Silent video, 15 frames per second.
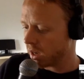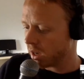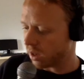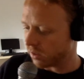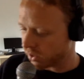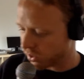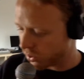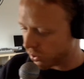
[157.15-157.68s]
of
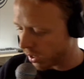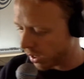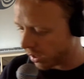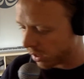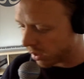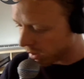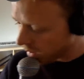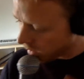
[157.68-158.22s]
the track.
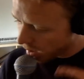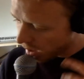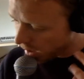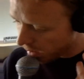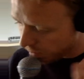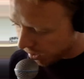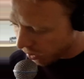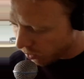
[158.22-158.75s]

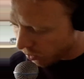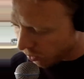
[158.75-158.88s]
Meanwhile,